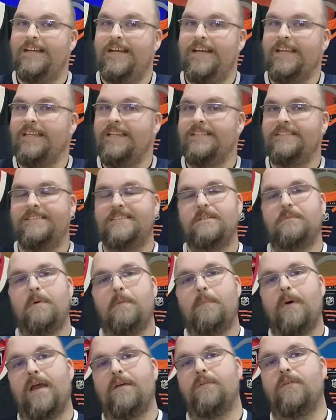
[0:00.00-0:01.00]
I get some of
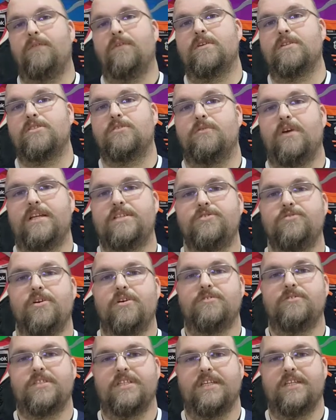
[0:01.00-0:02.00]
my reverse
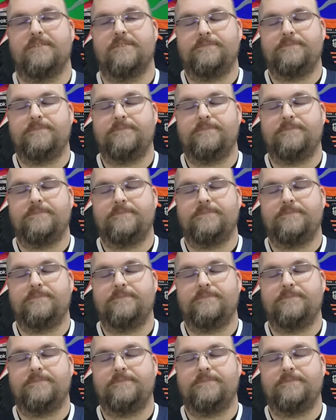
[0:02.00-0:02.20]
retros in.